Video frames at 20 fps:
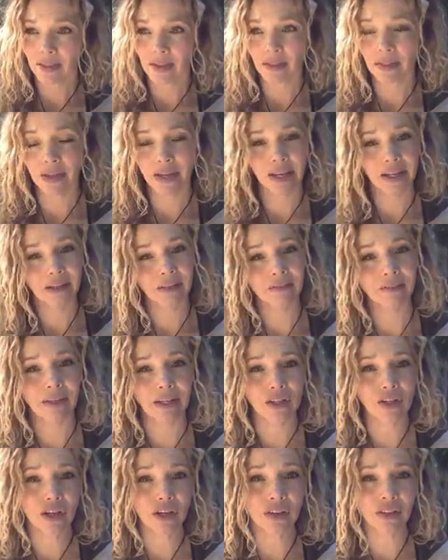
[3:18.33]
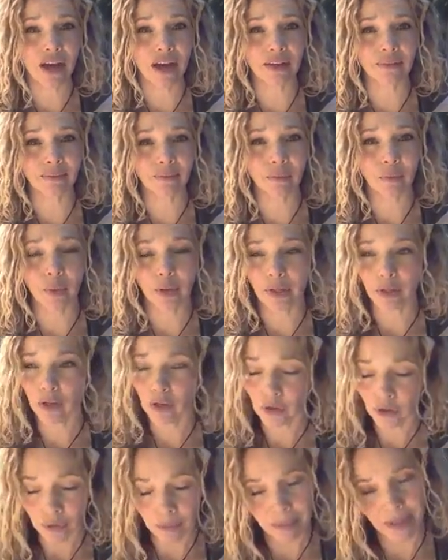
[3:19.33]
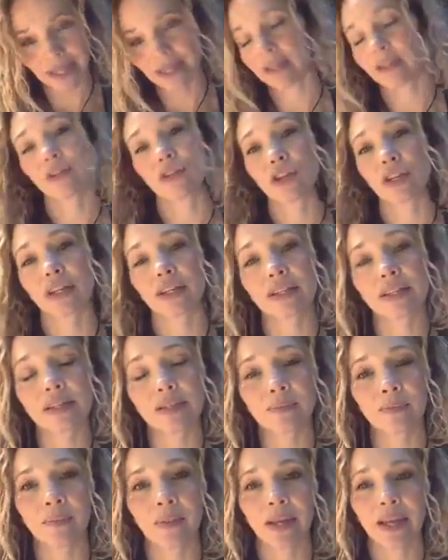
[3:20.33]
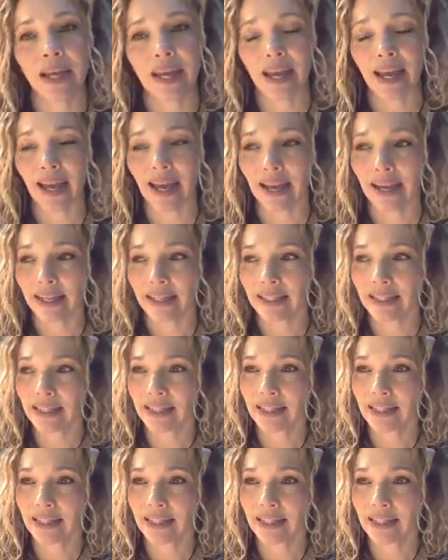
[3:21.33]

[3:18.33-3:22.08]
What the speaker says: they share that, what her message is. And